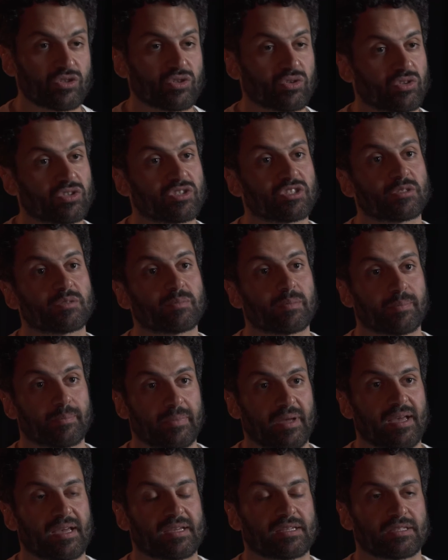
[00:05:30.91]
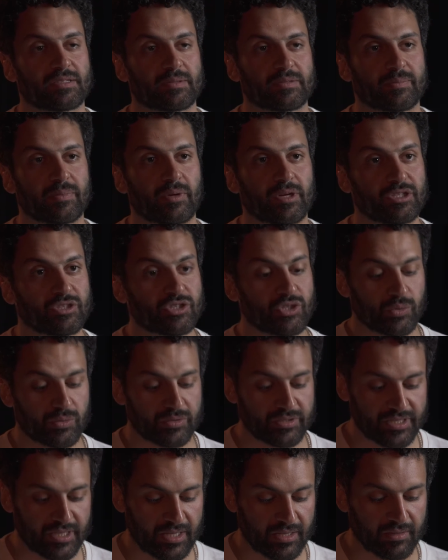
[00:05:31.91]
just passed by
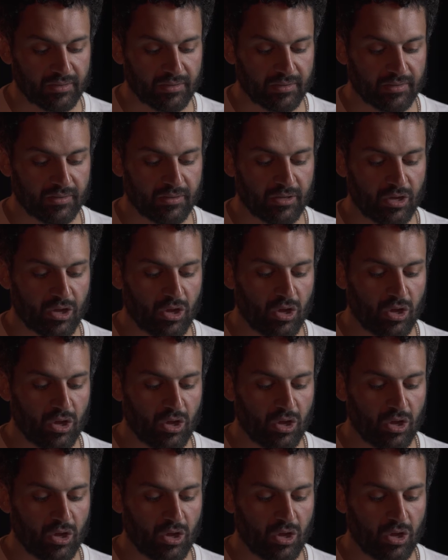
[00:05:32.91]
Juneteenth.